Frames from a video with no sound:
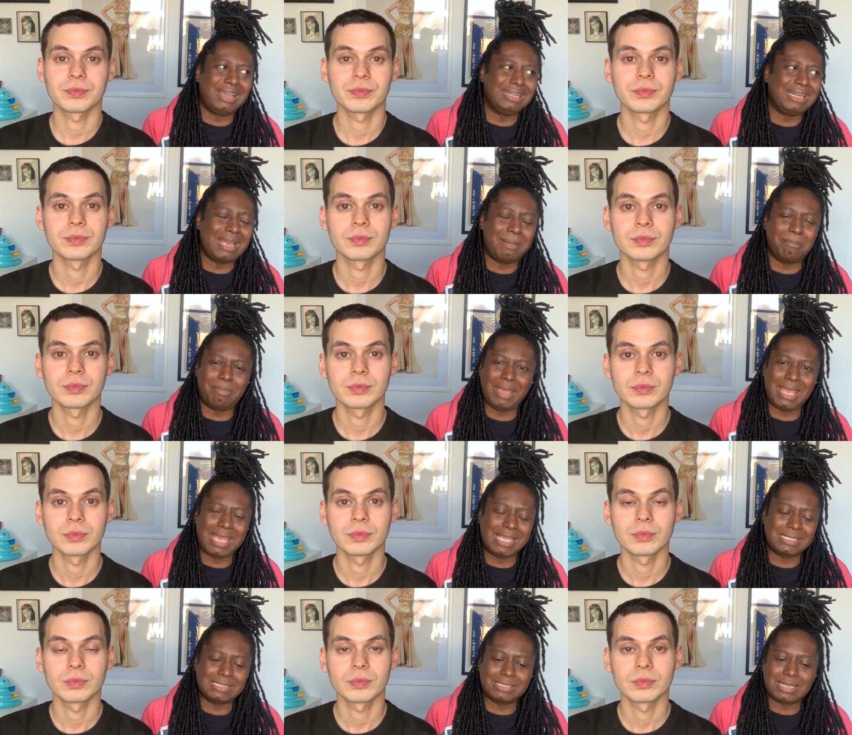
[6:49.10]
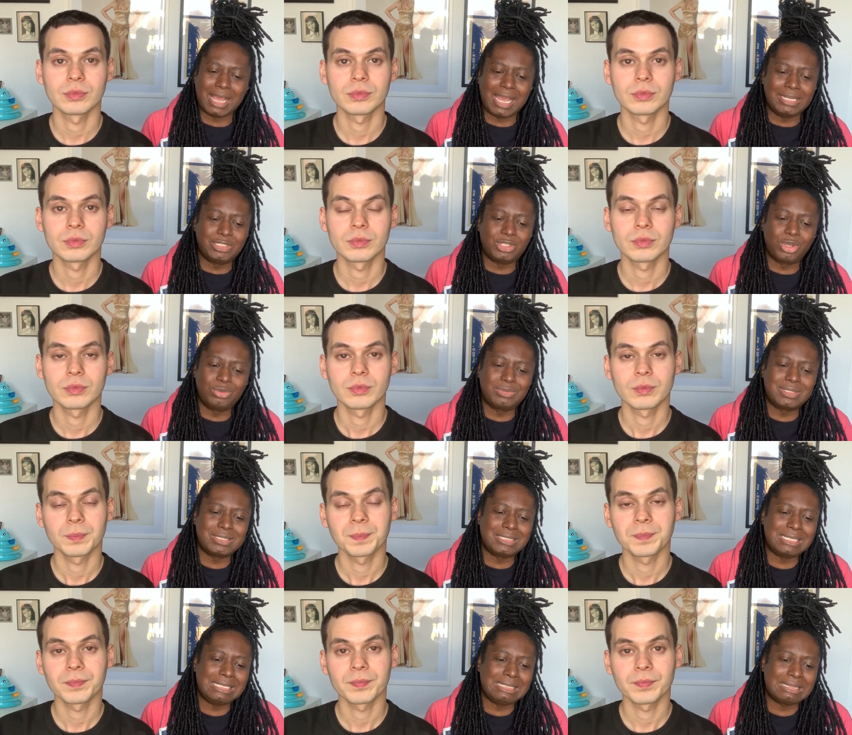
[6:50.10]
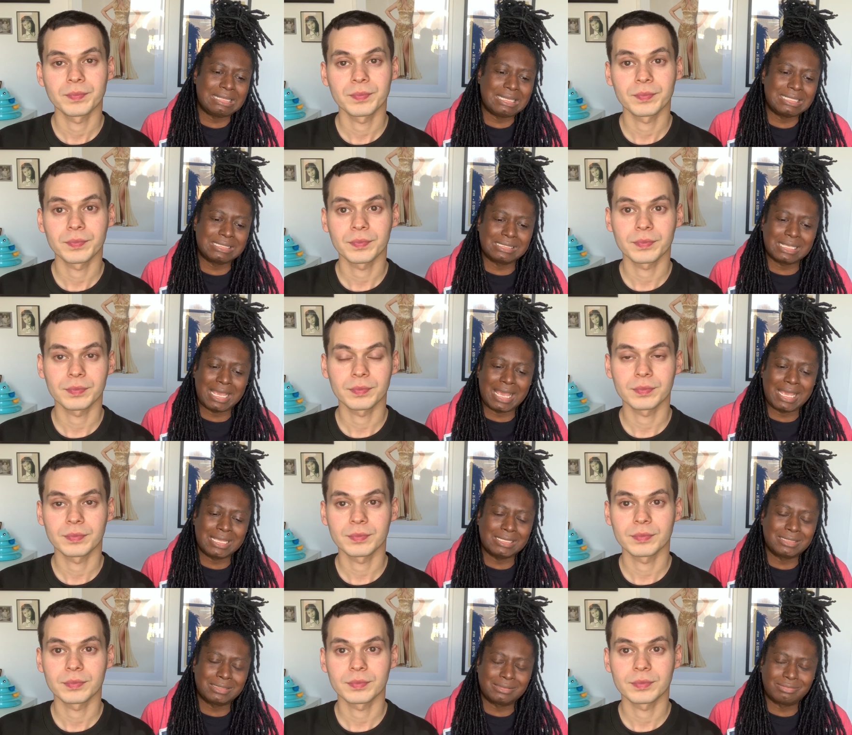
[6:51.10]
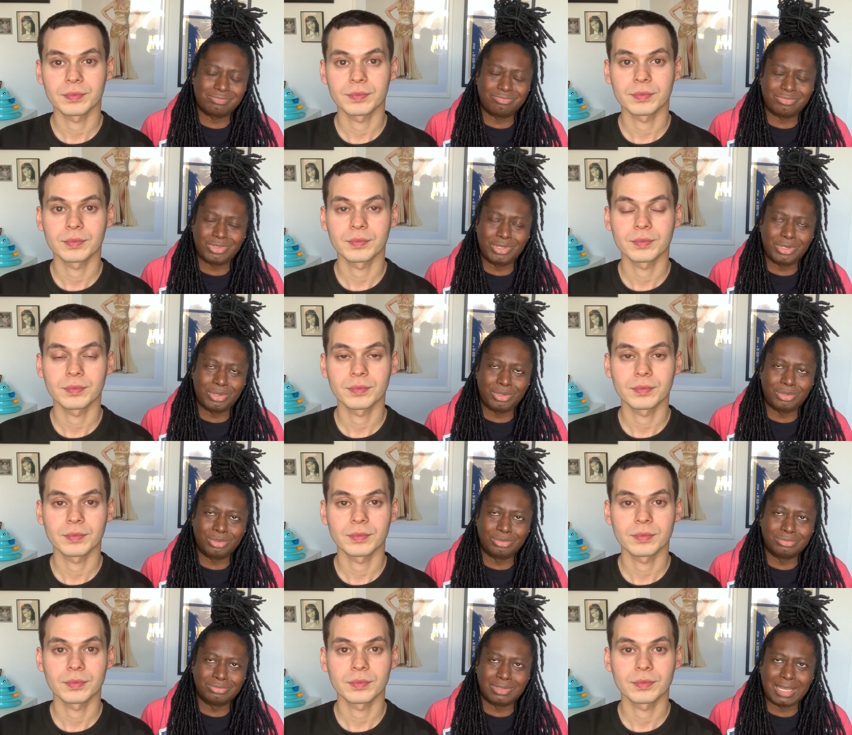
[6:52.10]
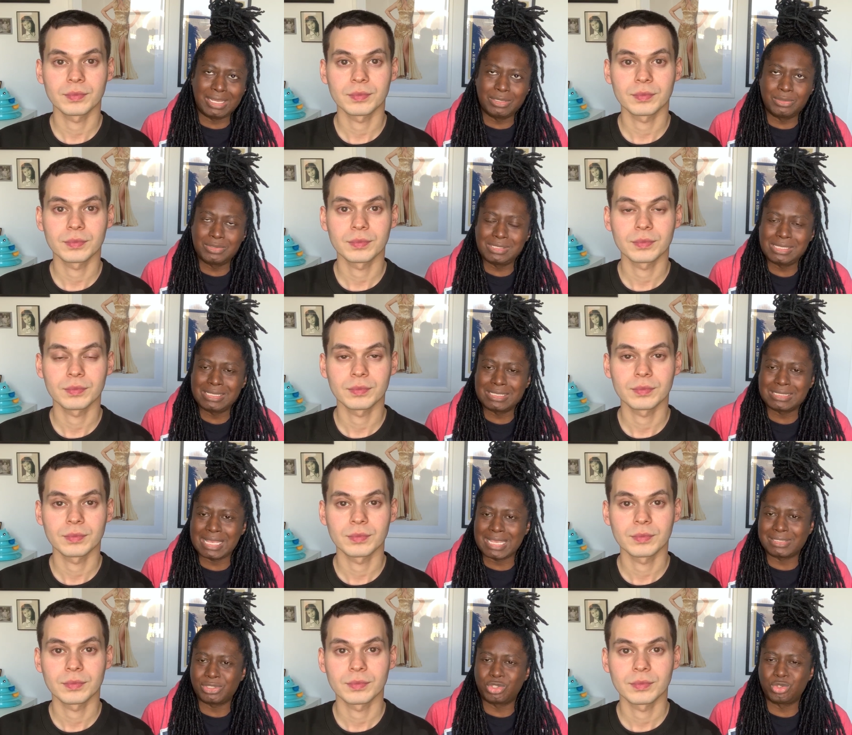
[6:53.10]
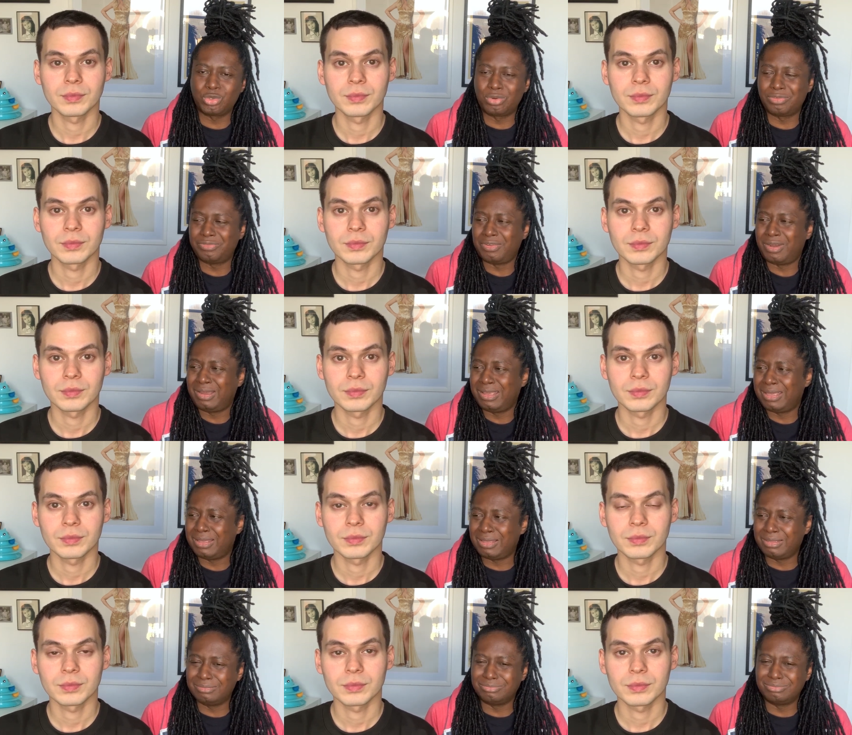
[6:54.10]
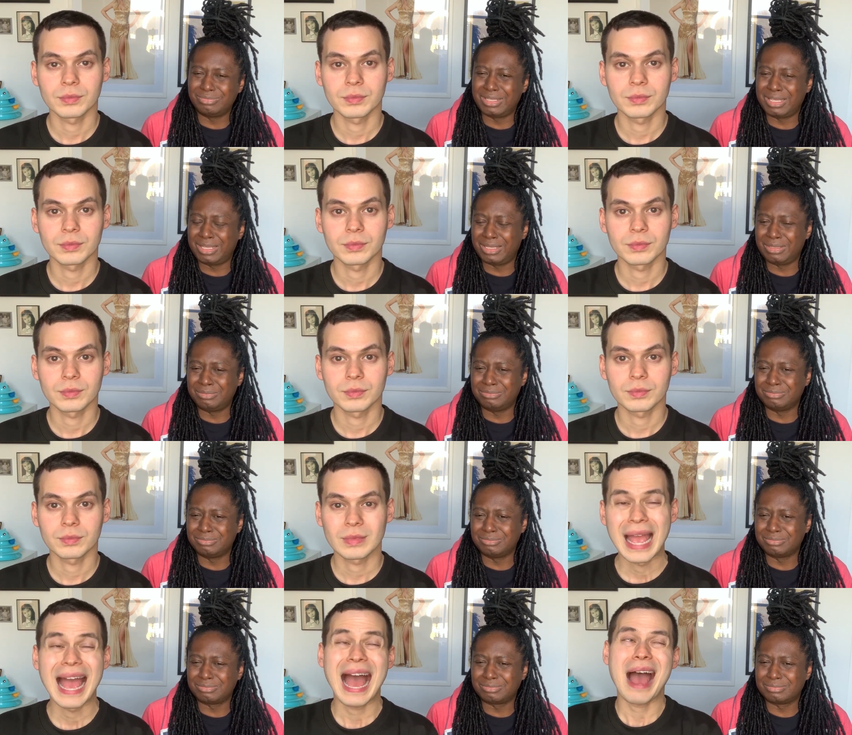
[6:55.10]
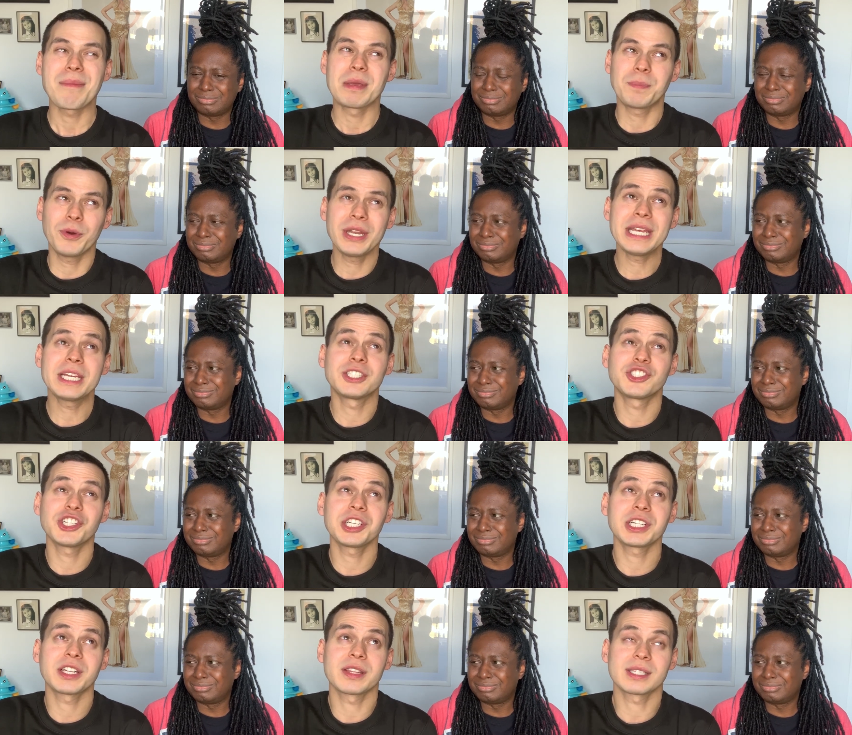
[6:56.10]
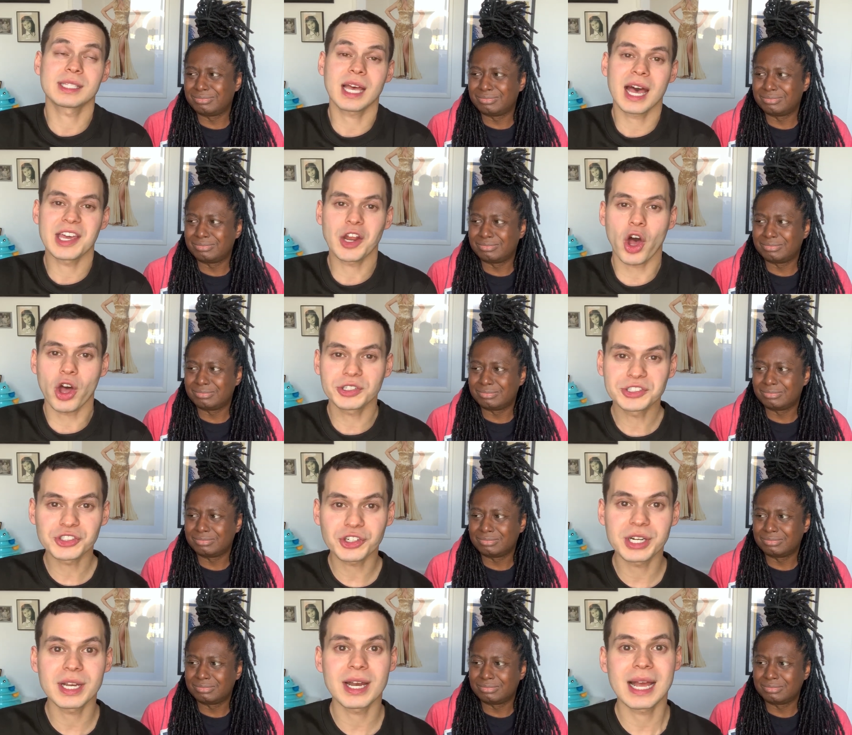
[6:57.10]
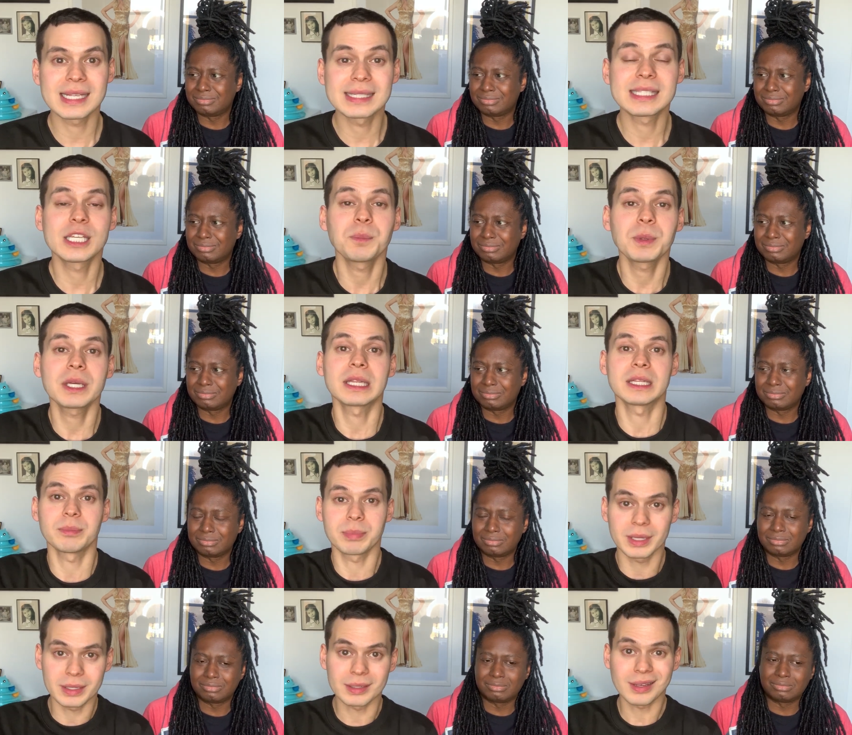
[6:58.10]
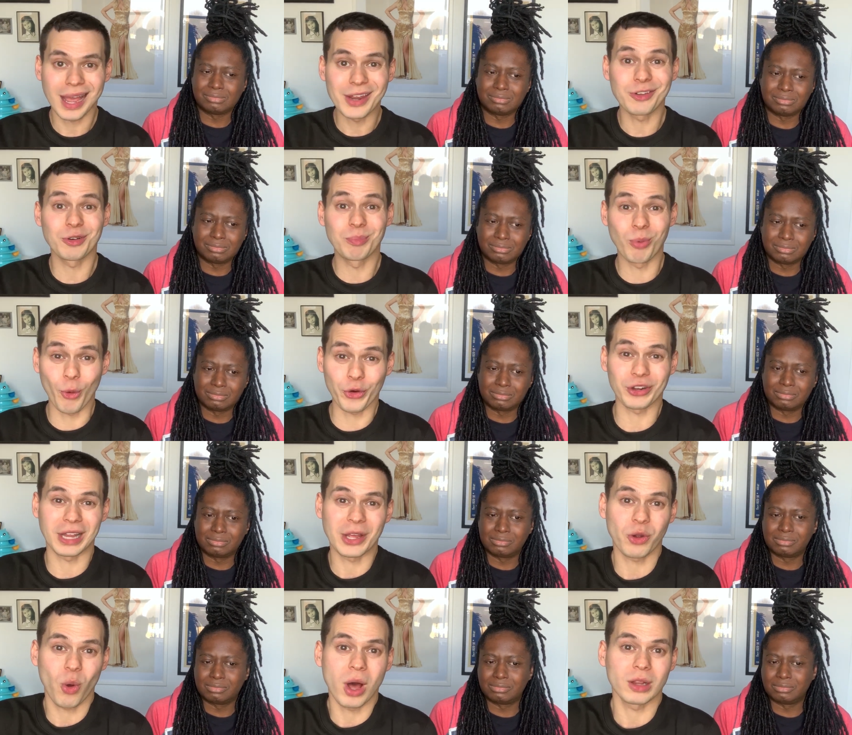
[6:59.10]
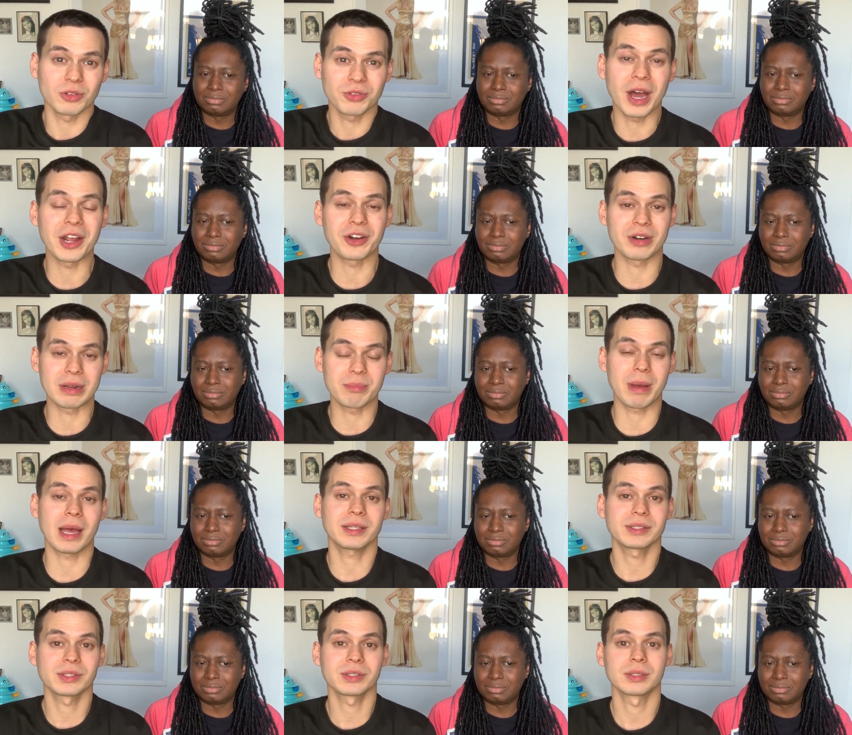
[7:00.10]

Speaker 1: at best. I don't see this as, you know, I don't see this as a surefire
Speaker 2: um, I mean, putting Conchita to the side, Austria has typically been kind of a borderline qualifier at best.